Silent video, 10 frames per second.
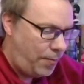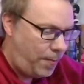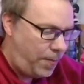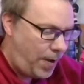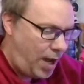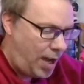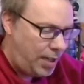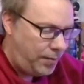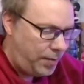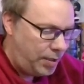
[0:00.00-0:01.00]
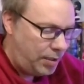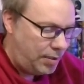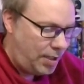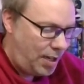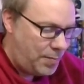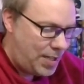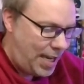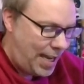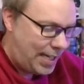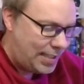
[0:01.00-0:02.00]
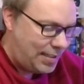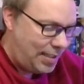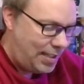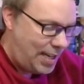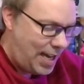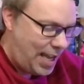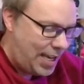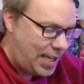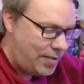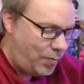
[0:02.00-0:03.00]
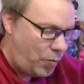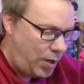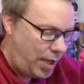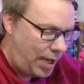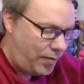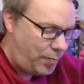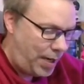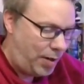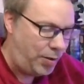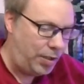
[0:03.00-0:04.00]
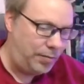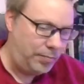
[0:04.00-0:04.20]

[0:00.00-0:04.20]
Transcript: 5 times x to the negative 1/2 power.